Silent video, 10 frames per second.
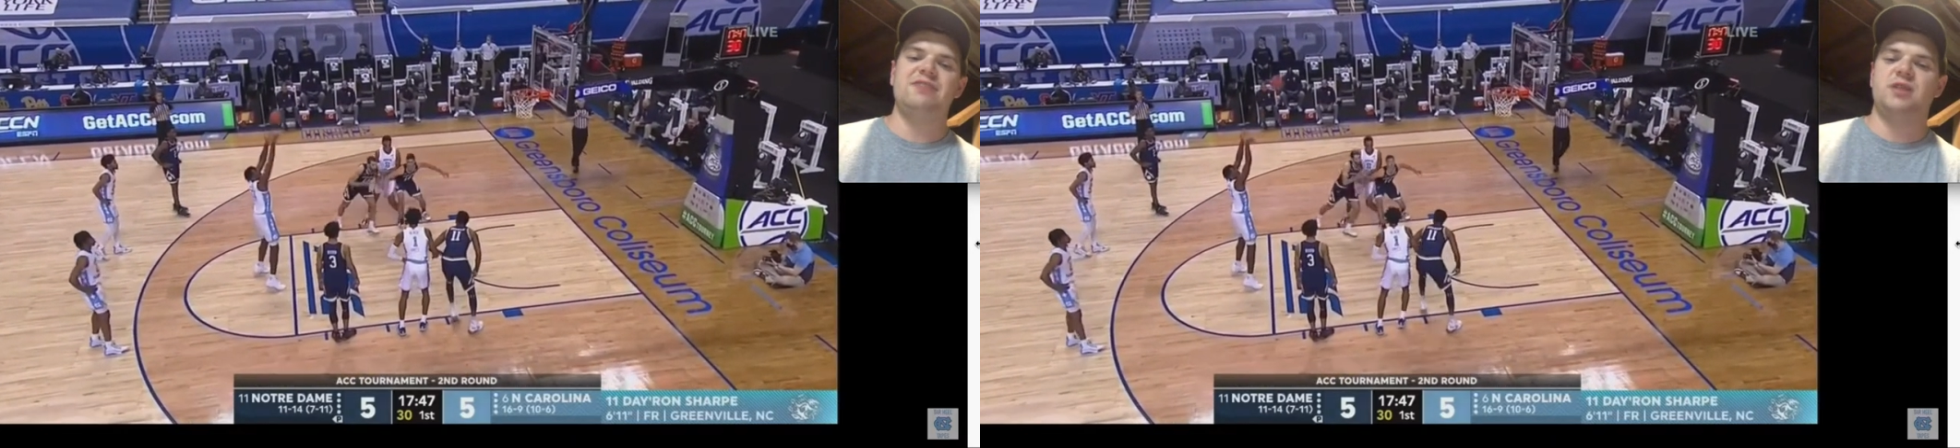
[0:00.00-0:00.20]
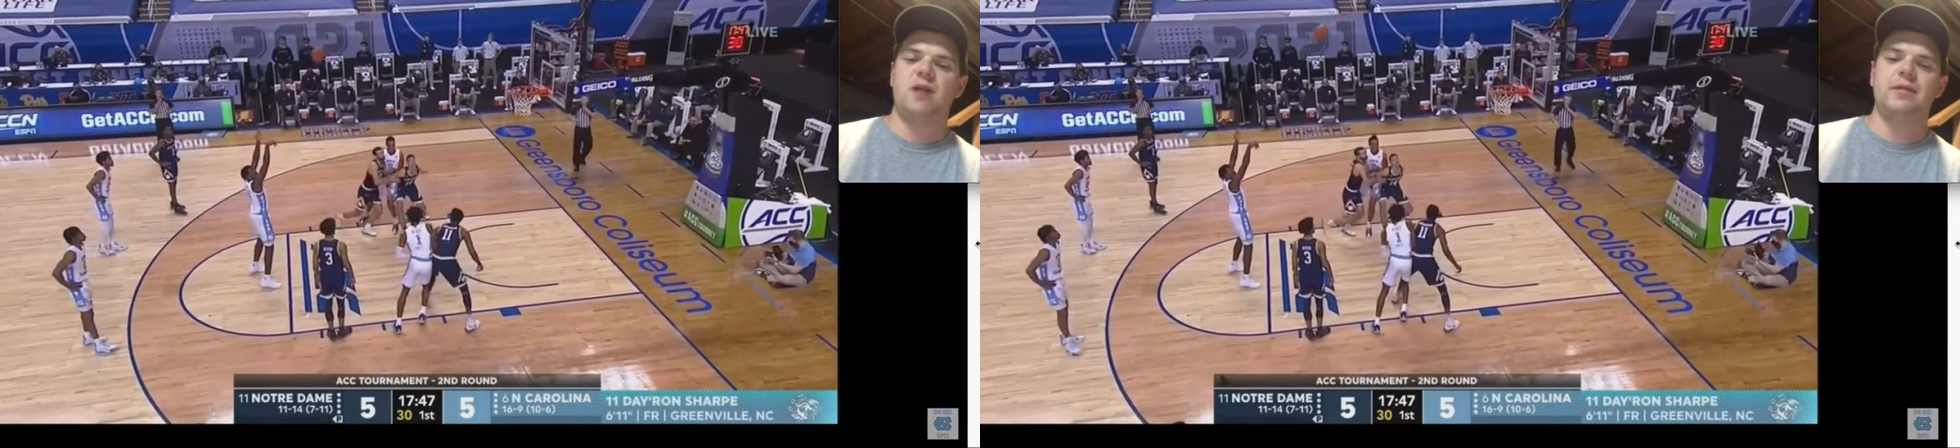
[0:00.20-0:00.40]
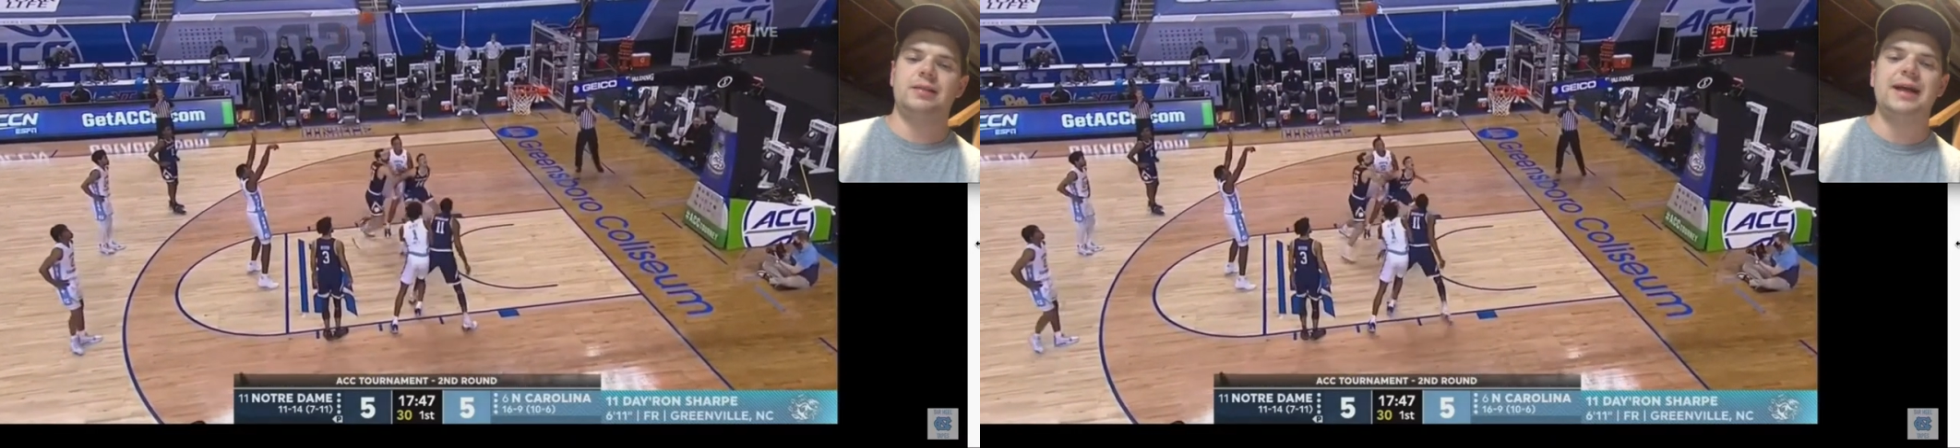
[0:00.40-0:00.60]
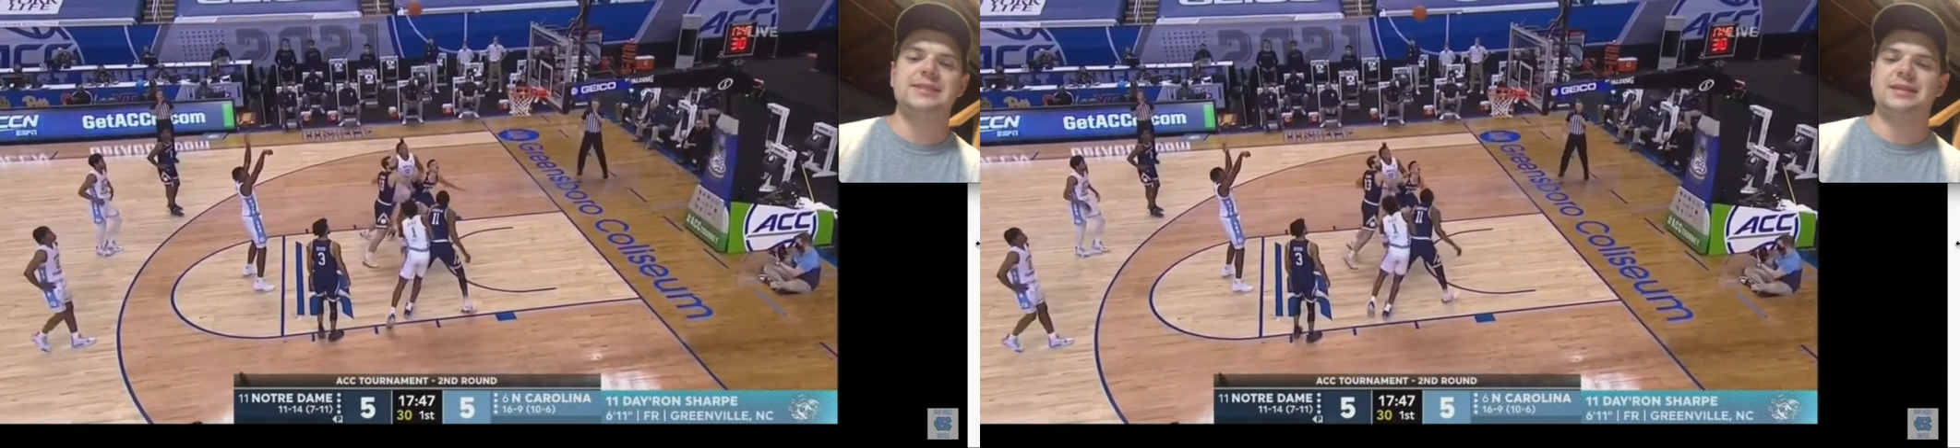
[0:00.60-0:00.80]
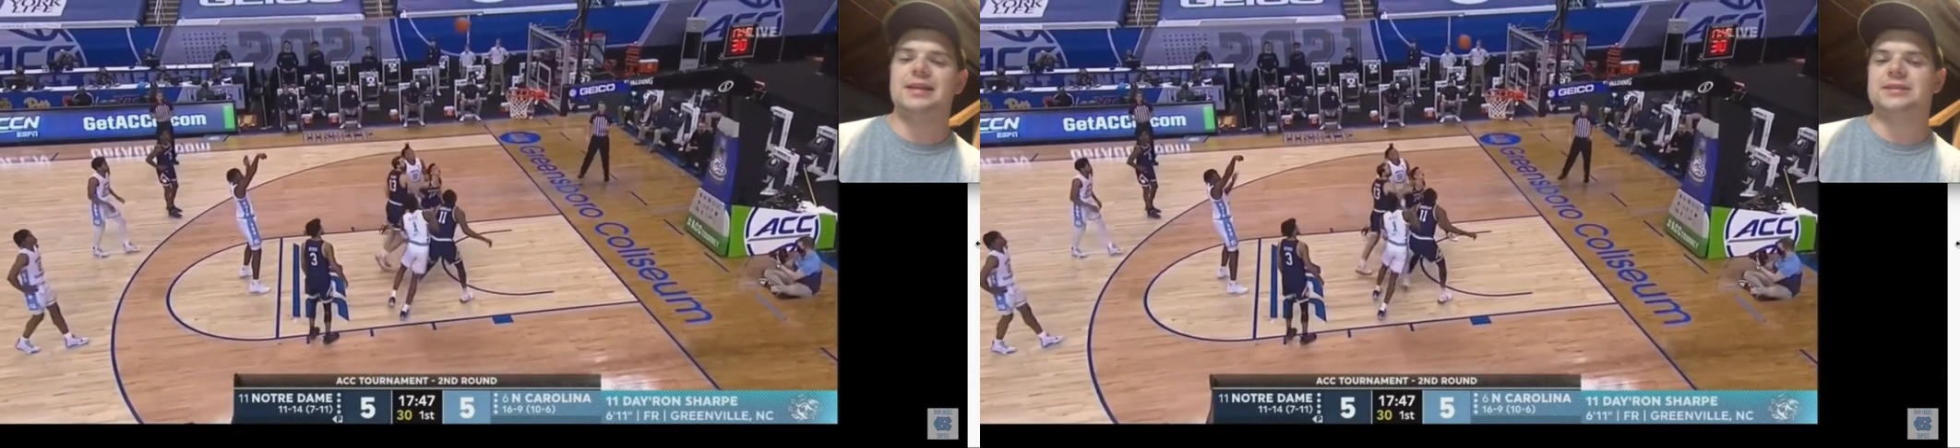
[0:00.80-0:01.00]
of becoming
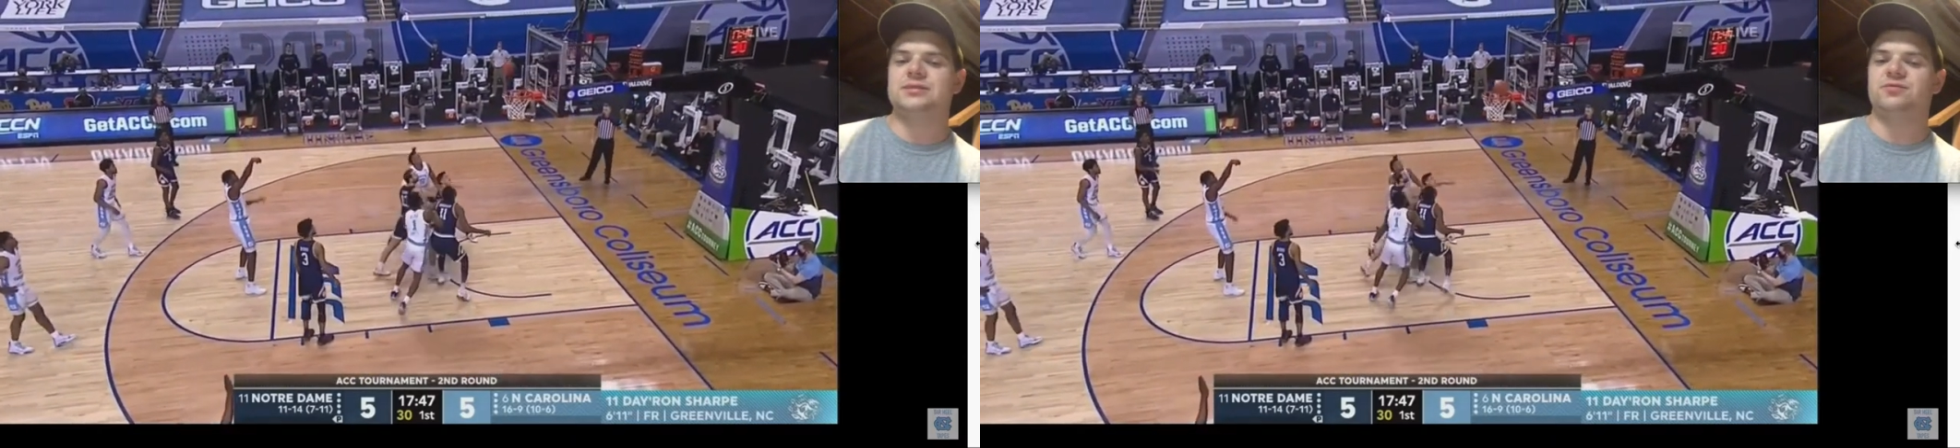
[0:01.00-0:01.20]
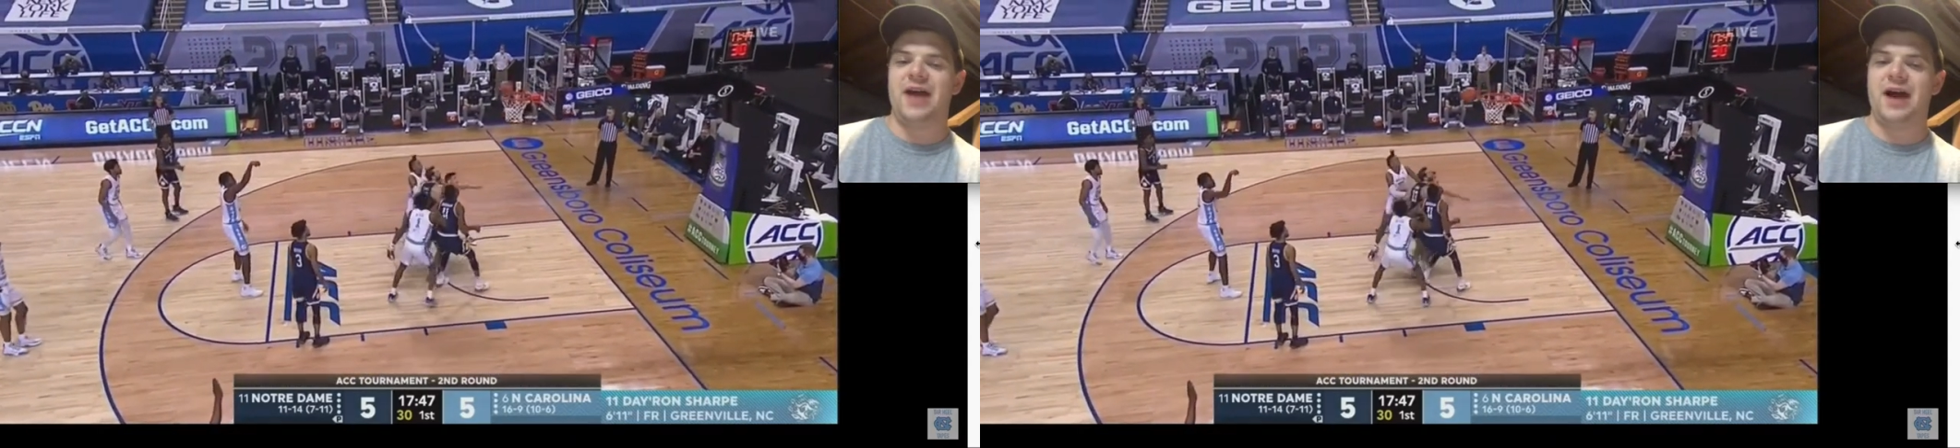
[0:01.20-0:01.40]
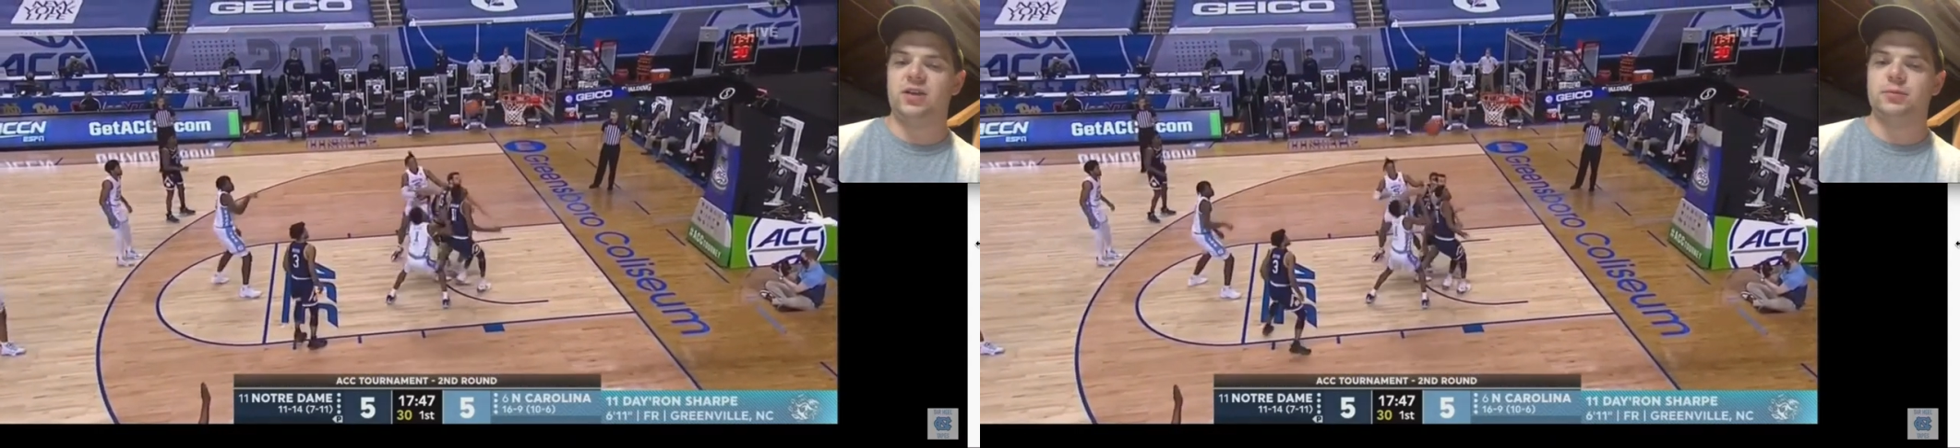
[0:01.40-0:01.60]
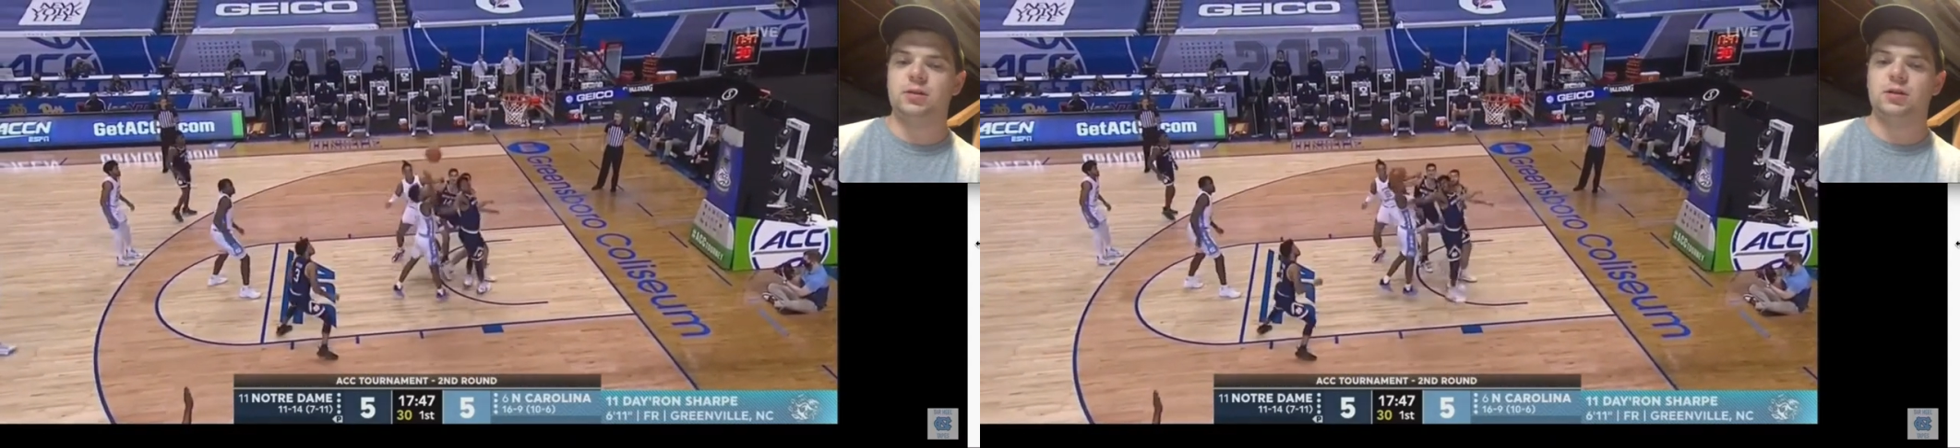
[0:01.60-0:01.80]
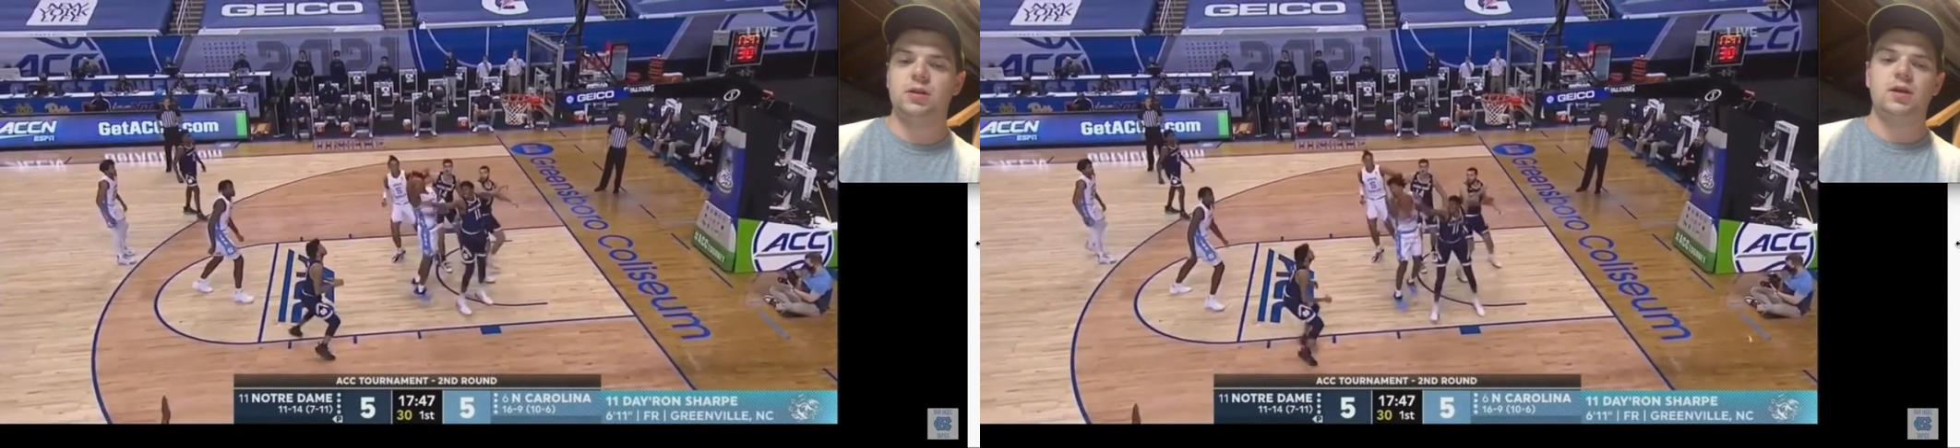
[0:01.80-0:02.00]
less and less
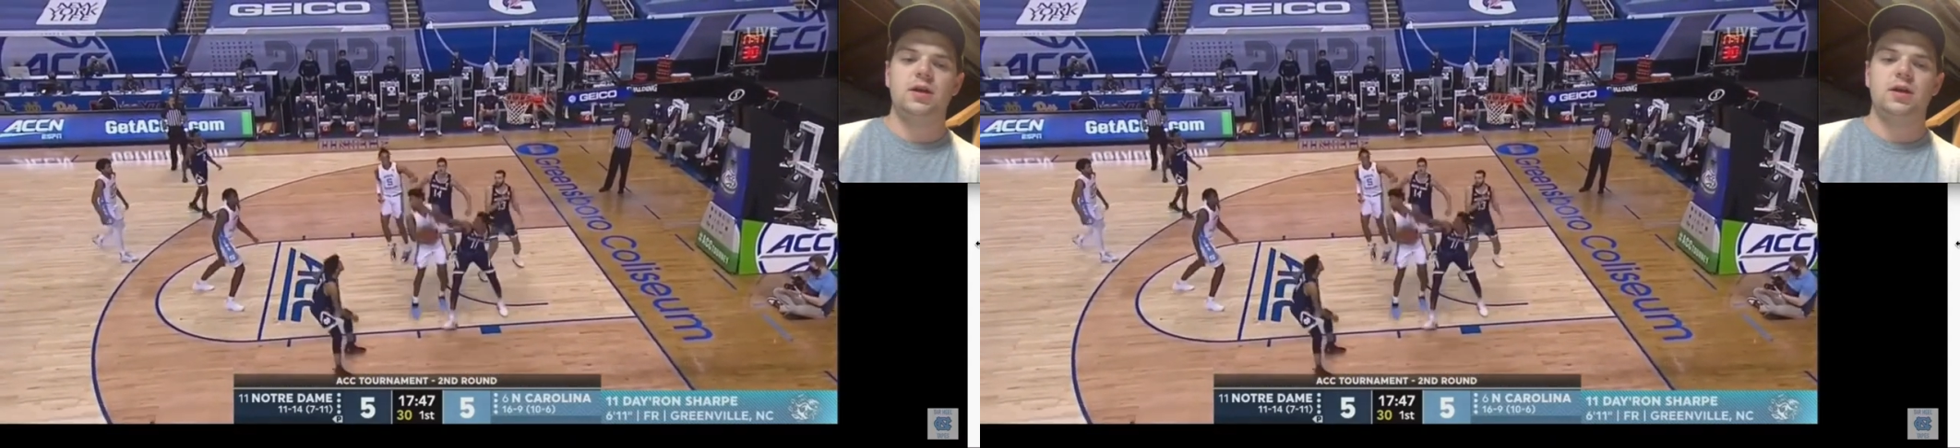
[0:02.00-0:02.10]
valuable